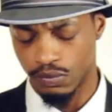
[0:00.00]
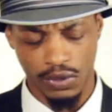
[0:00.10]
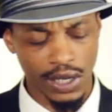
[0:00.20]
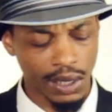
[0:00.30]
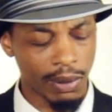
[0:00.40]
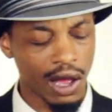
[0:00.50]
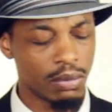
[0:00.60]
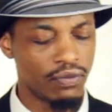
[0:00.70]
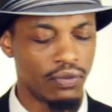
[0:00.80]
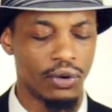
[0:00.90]
think about
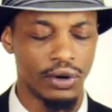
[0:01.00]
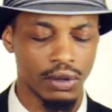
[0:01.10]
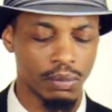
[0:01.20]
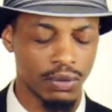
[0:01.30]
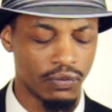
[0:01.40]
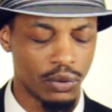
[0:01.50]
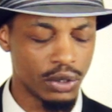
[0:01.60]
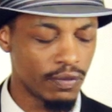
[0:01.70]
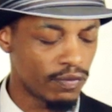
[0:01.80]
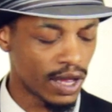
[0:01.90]
before
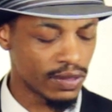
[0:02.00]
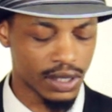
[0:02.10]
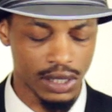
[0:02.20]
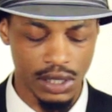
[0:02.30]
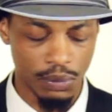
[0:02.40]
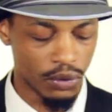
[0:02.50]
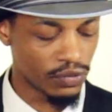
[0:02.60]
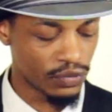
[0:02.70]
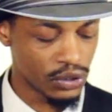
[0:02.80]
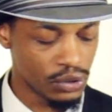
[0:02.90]
you find the
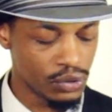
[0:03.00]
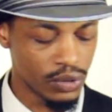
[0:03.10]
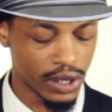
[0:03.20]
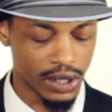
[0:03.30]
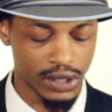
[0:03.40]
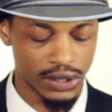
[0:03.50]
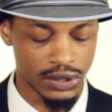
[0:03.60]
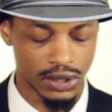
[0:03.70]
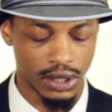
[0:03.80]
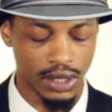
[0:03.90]
keyboard for you
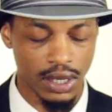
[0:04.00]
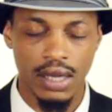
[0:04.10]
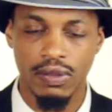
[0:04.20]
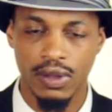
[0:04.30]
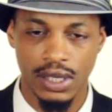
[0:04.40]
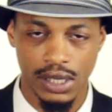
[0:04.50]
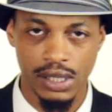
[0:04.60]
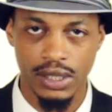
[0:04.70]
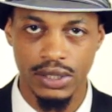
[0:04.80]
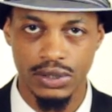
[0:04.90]
is, again, the
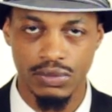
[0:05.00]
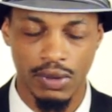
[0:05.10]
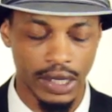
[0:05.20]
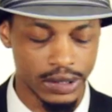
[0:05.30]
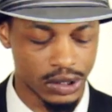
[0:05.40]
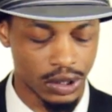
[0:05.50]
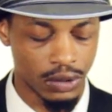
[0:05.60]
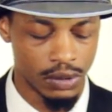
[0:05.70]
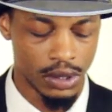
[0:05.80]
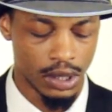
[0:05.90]
keys, right?
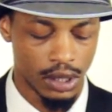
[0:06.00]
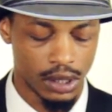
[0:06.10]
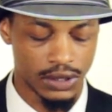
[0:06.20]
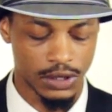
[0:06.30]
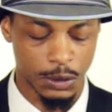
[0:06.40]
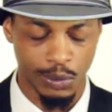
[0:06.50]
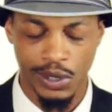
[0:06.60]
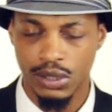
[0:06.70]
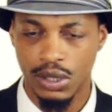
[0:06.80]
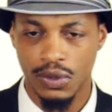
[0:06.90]
So is it
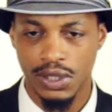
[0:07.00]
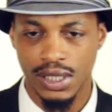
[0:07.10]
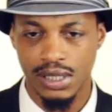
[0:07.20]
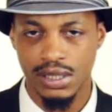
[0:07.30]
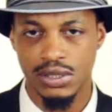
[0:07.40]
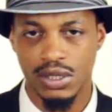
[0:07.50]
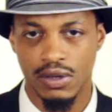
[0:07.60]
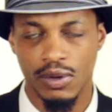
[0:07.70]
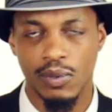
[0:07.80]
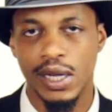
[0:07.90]
spring-loaded keys? Are
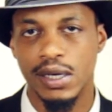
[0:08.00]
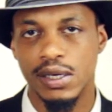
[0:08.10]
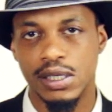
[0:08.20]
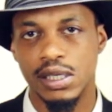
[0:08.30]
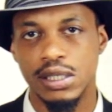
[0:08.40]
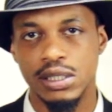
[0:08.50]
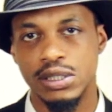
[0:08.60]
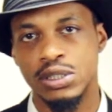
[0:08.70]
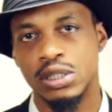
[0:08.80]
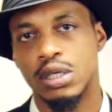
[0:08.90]
they weighted
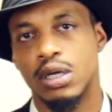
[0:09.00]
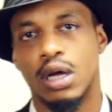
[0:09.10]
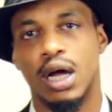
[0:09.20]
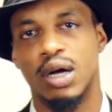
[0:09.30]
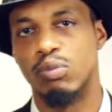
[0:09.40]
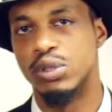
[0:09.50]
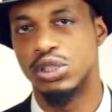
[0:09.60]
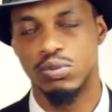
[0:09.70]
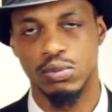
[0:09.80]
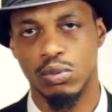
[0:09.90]
keys? Which